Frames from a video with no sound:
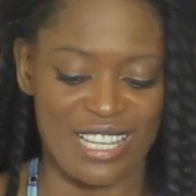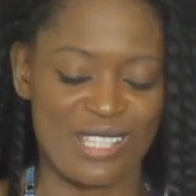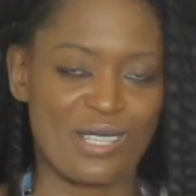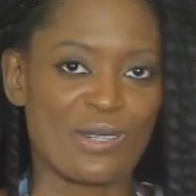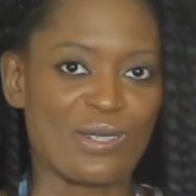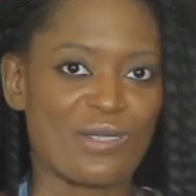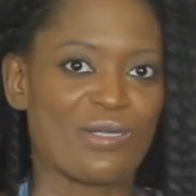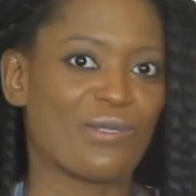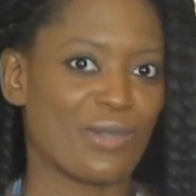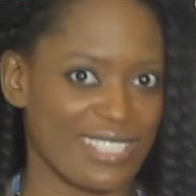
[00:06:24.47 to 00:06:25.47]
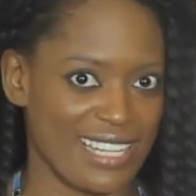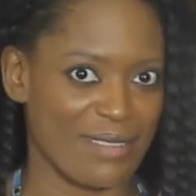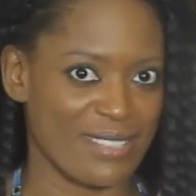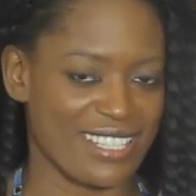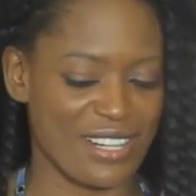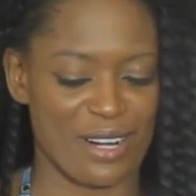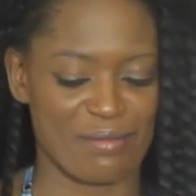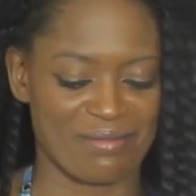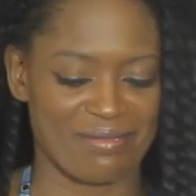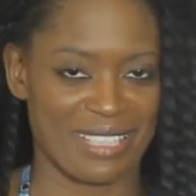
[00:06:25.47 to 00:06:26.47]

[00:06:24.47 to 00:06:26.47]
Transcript: So 4th time's the charm.